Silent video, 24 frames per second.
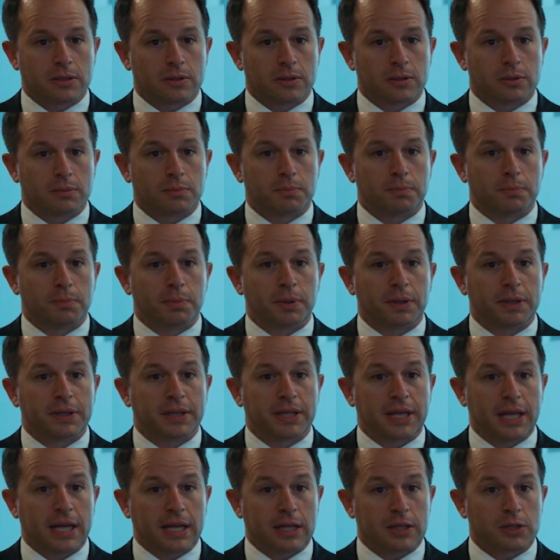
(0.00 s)
thorough,
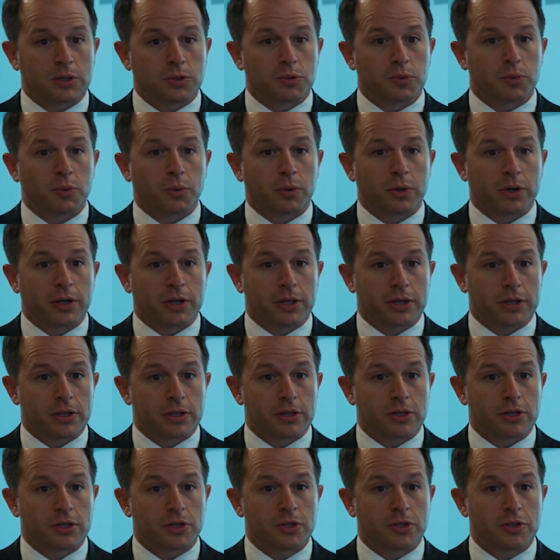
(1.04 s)
and I've been very
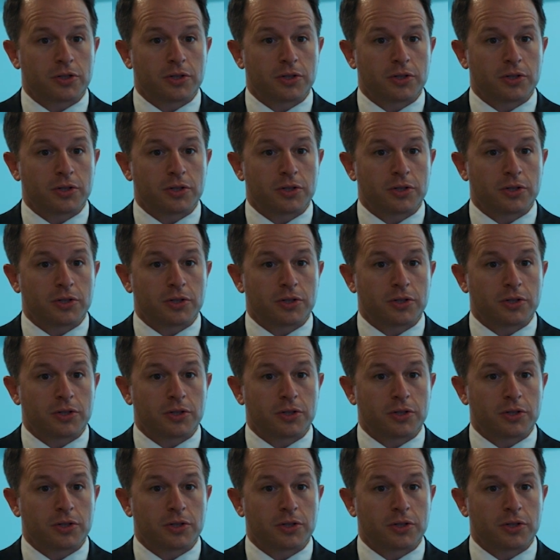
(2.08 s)
pleased.